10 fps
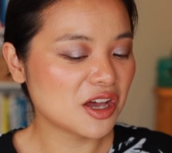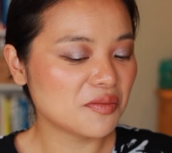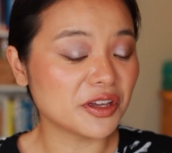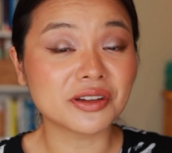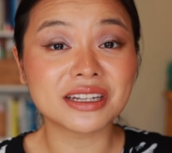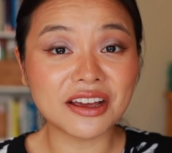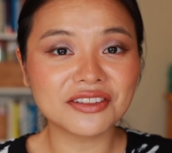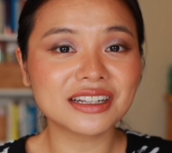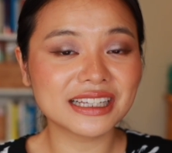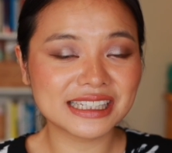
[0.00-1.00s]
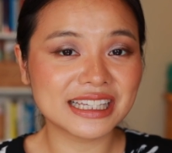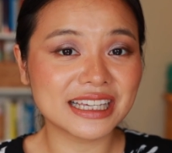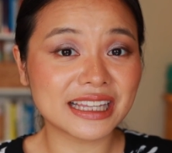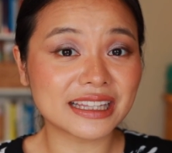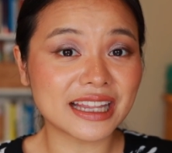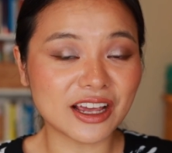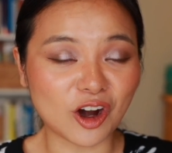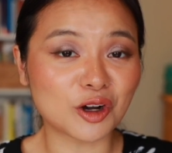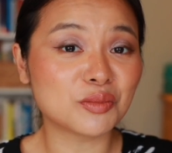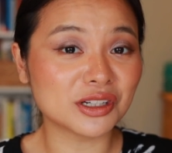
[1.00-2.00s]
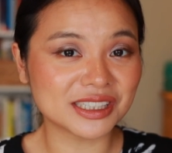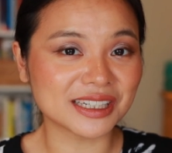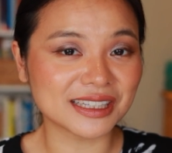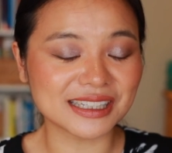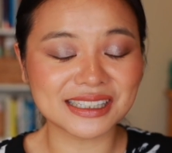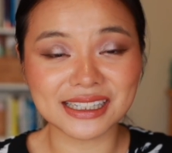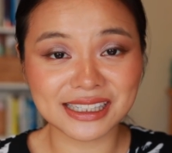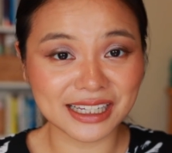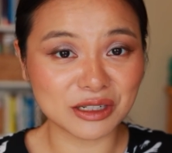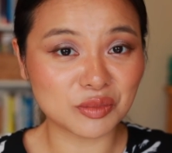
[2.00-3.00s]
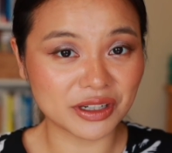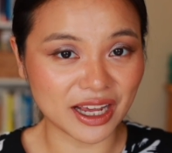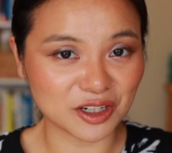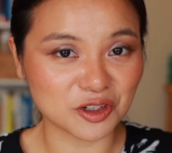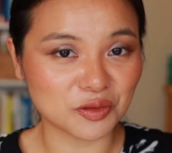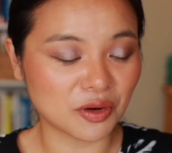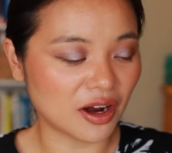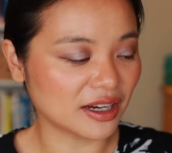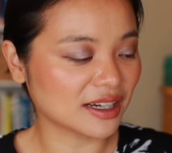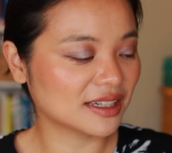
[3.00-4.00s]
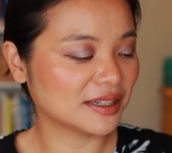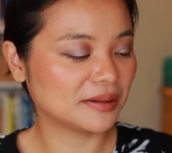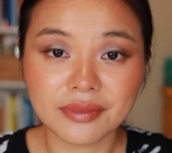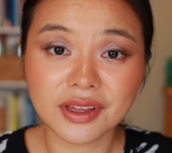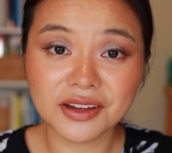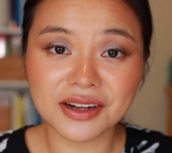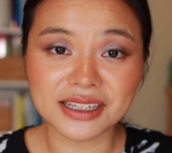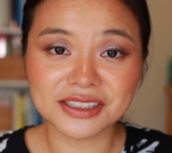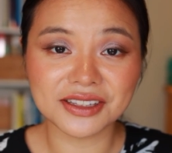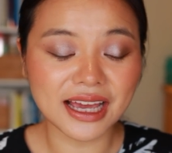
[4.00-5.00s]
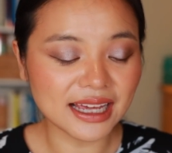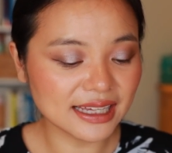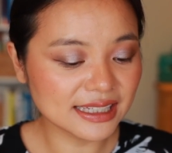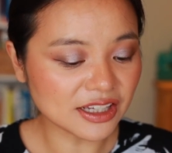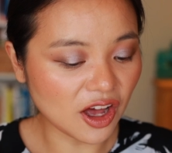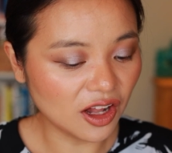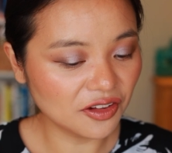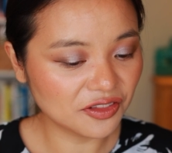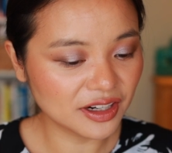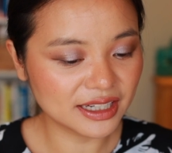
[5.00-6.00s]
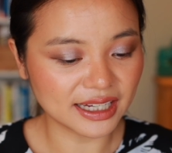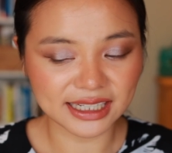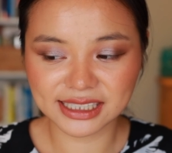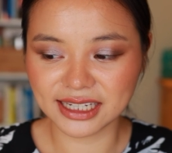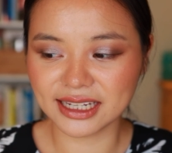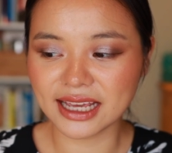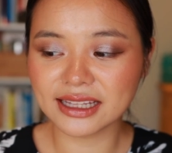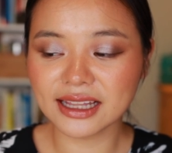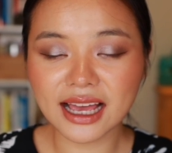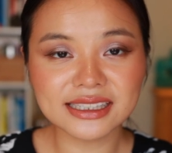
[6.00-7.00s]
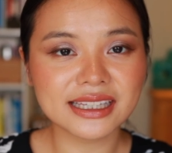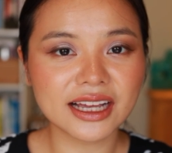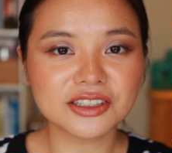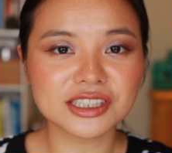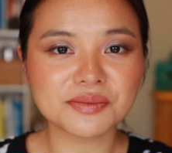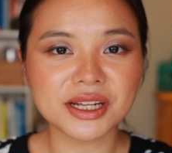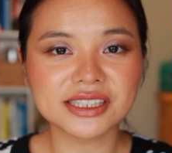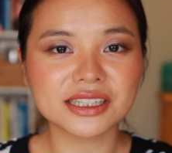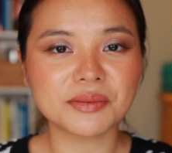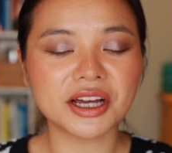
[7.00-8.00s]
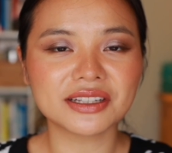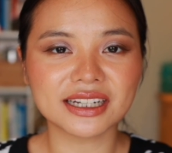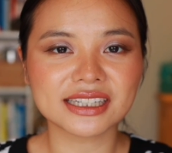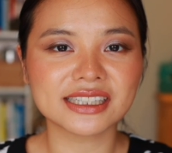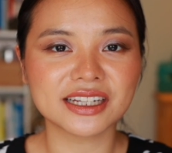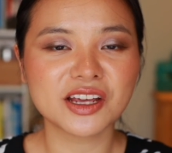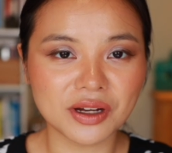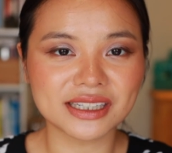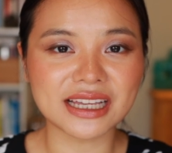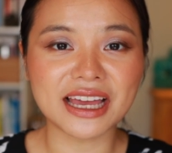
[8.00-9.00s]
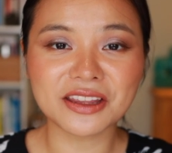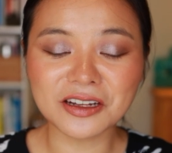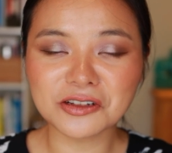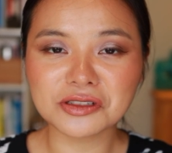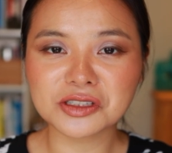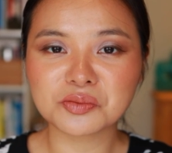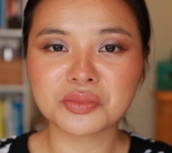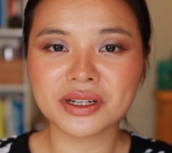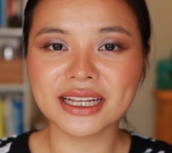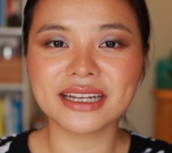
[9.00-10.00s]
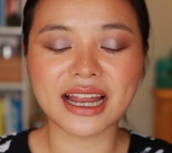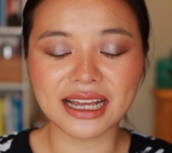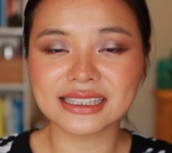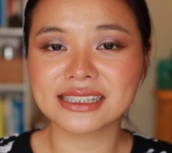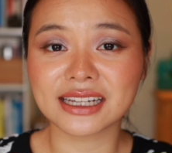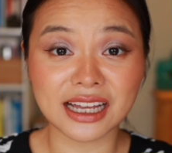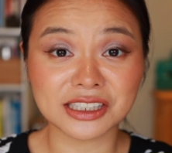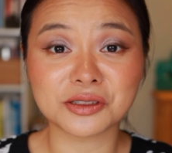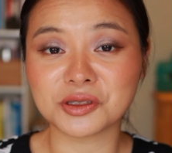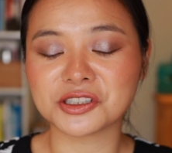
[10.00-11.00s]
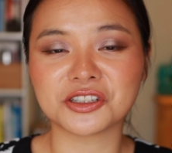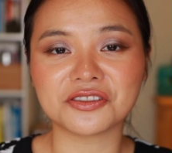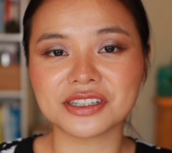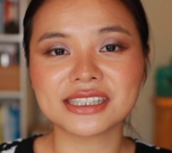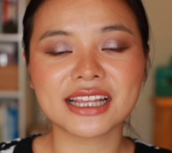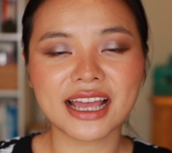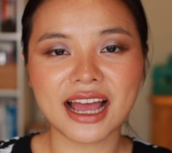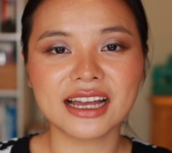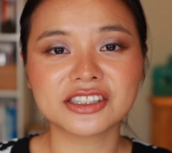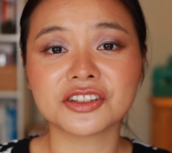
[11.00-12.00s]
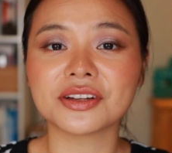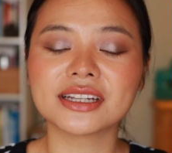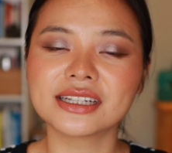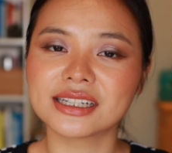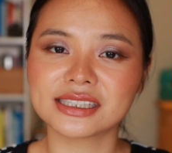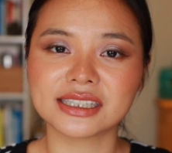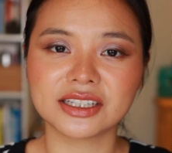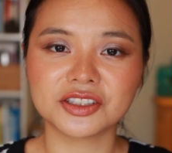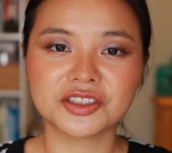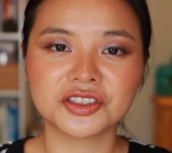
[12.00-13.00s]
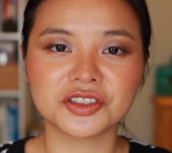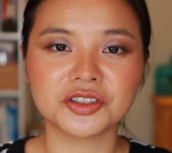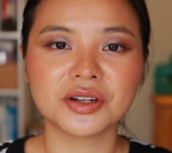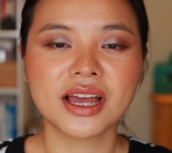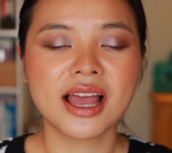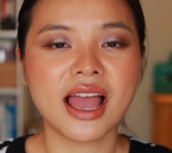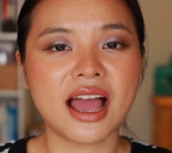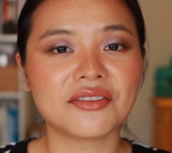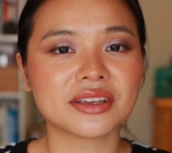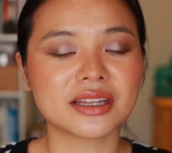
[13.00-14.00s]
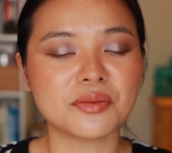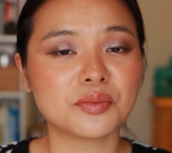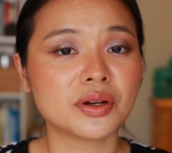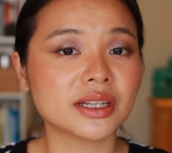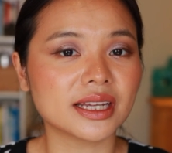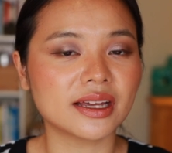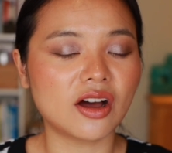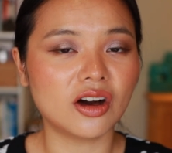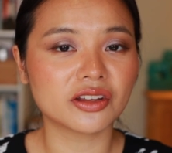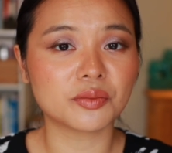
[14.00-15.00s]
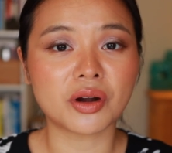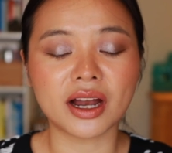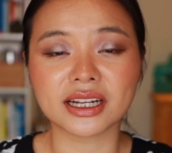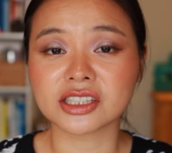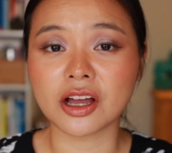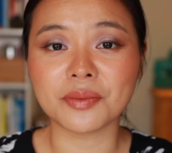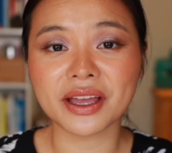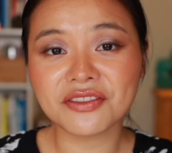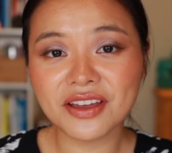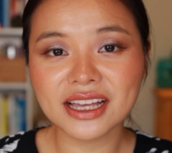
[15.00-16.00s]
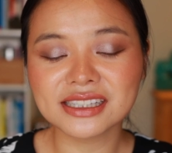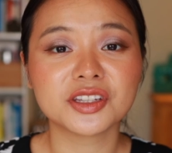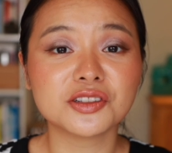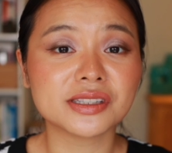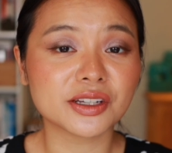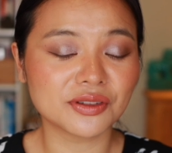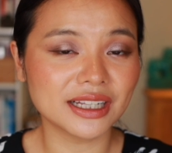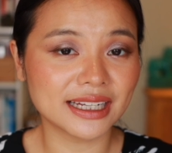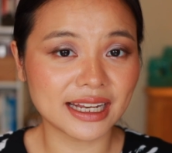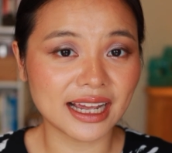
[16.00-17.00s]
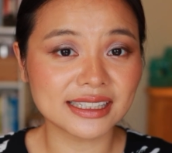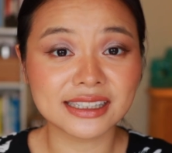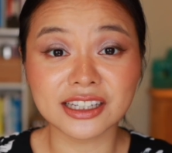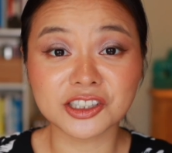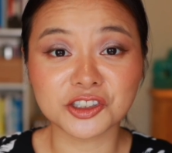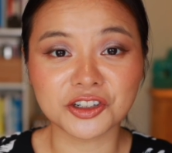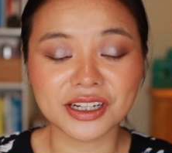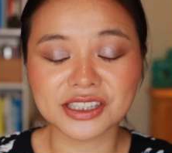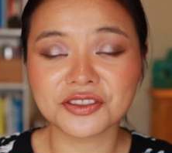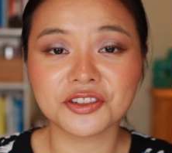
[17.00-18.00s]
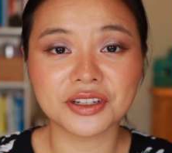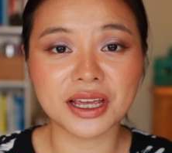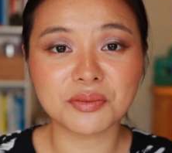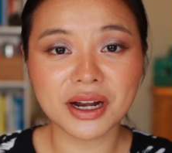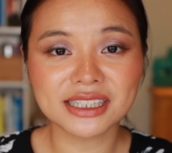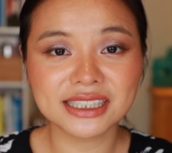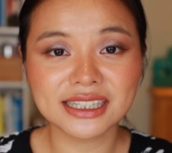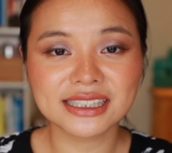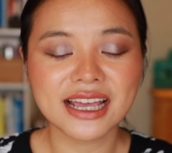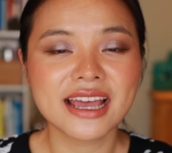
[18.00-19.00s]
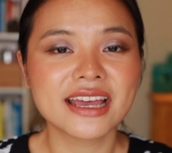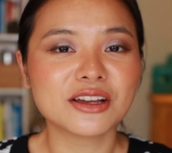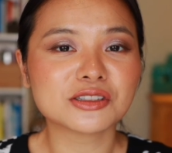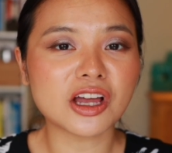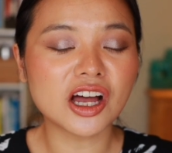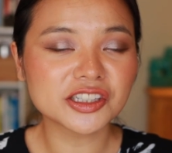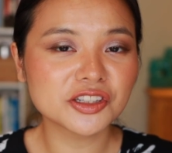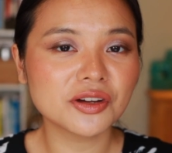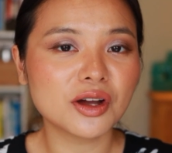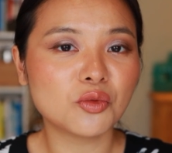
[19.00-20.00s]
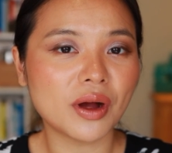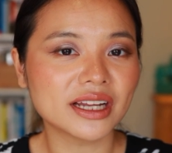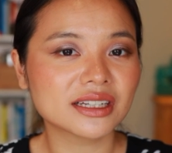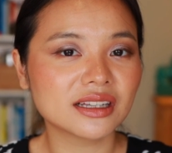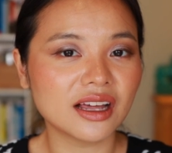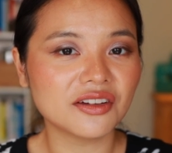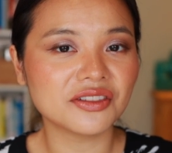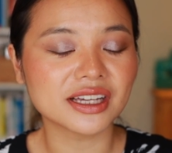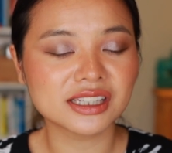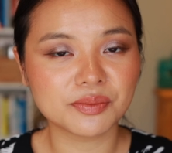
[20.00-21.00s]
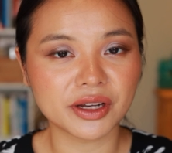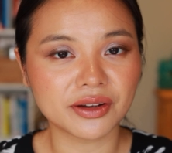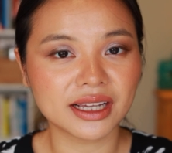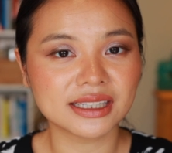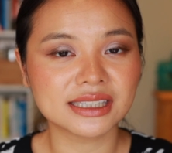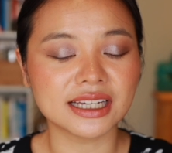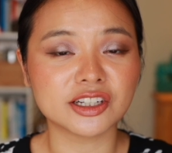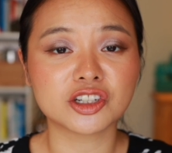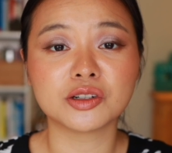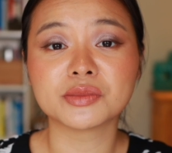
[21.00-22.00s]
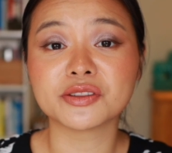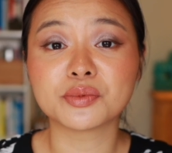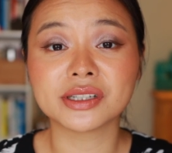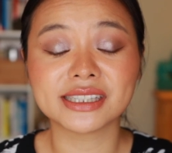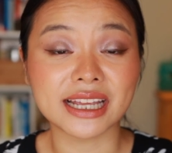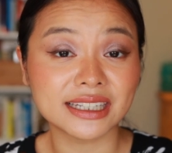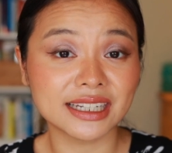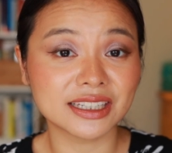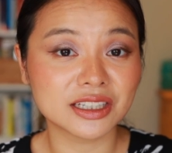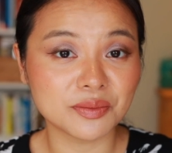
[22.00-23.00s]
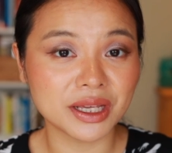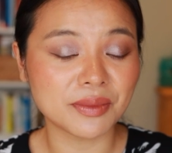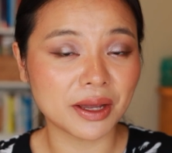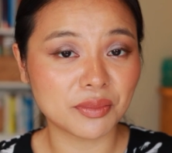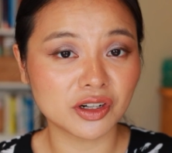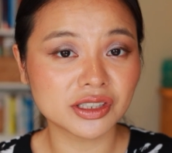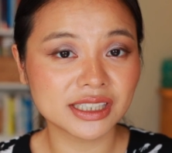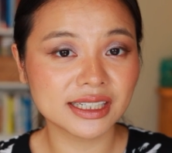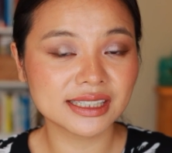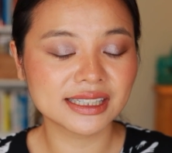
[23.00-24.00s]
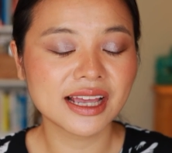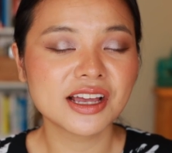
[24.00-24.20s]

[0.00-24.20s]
But you can definitely see that they are pushing this skin protector product. All right, so that is all for addiction. And the last thing I'll just mention about addiction was I thought it was pretty nice the customer service they had. So, in addition to having them put all the products on my face using really nice, luxurious fude brushes, it was also a white glove experience in terms of presenting to me my purchase.